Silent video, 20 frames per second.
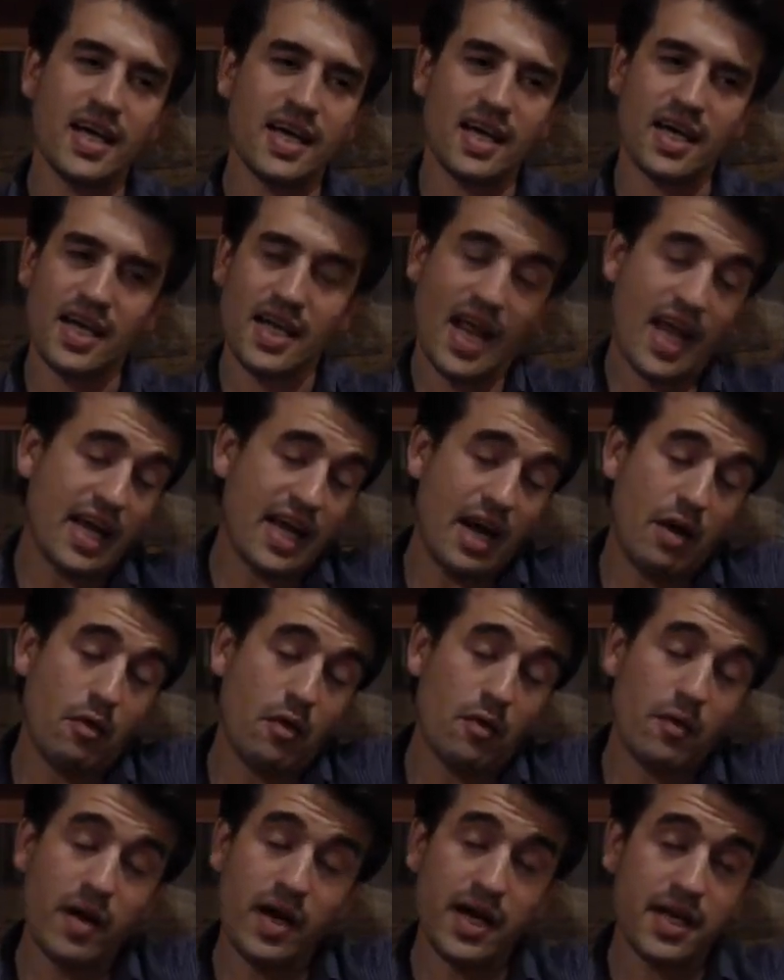
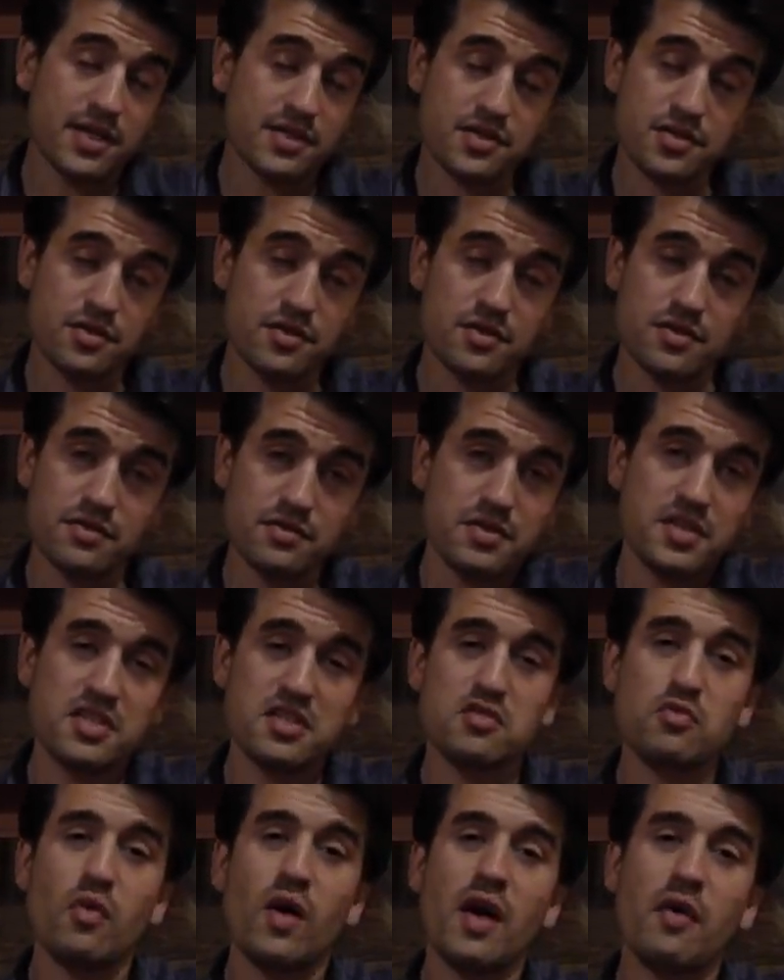our wine. So this
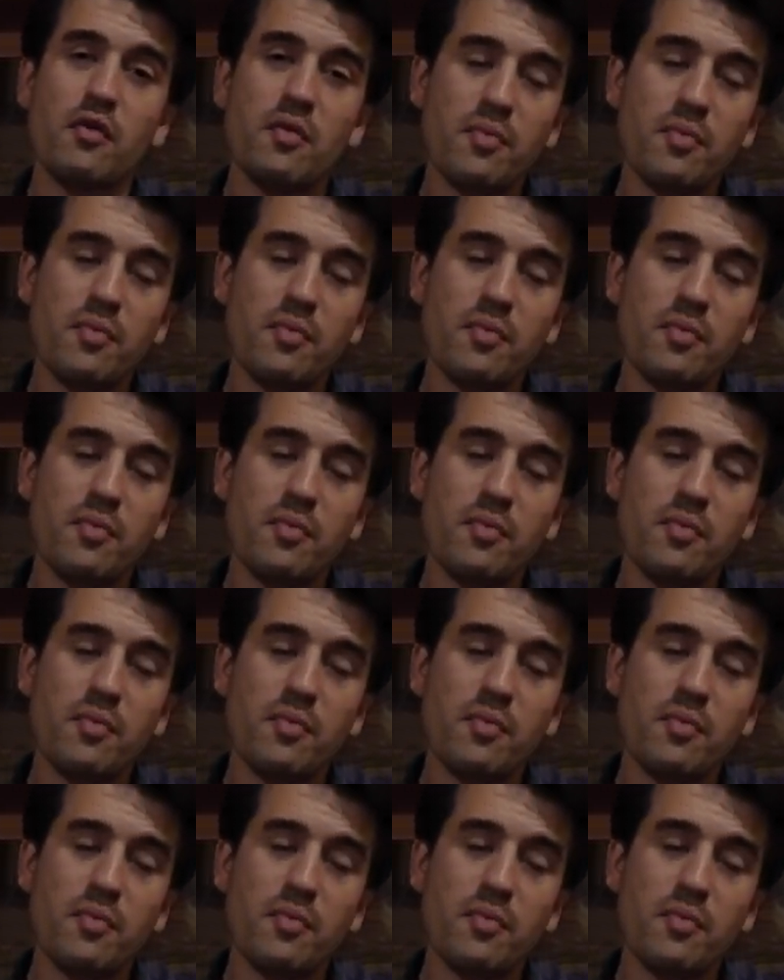is why we